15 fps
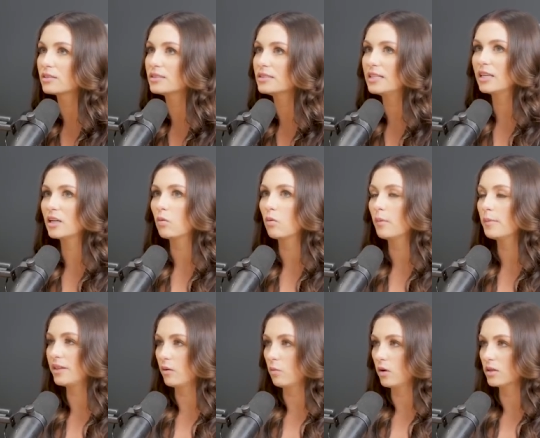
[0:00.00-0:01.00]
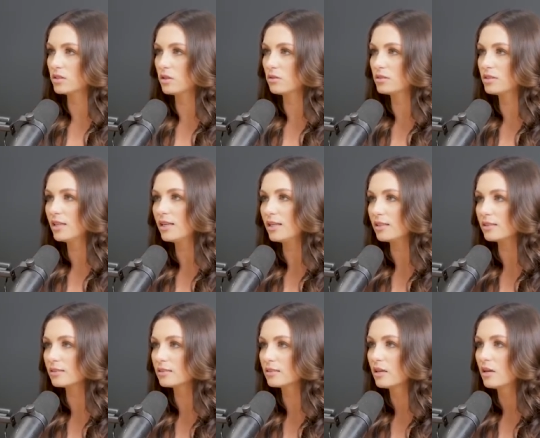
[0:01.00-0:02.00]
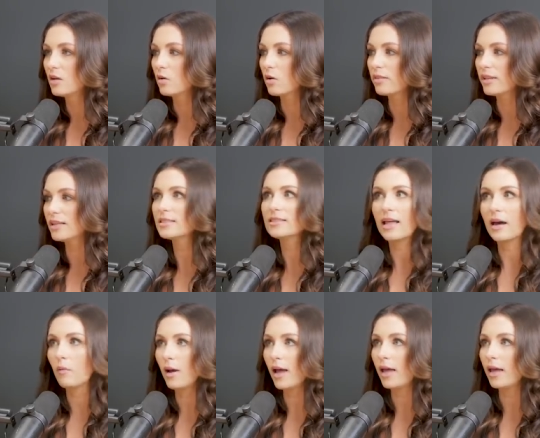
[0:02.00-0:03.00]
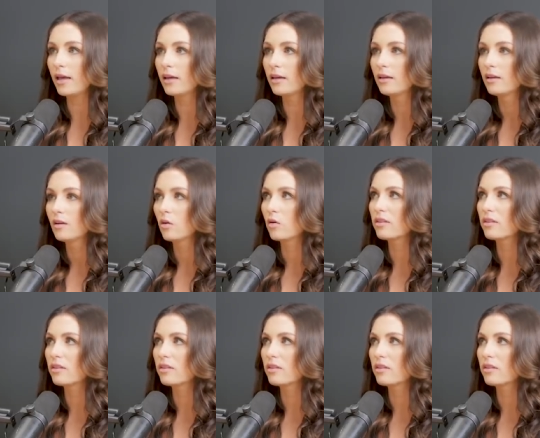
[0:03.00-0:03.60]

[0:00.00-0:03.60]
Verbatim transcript: seen a woman that wants those things, mm-hmm. or that is that way, yeah.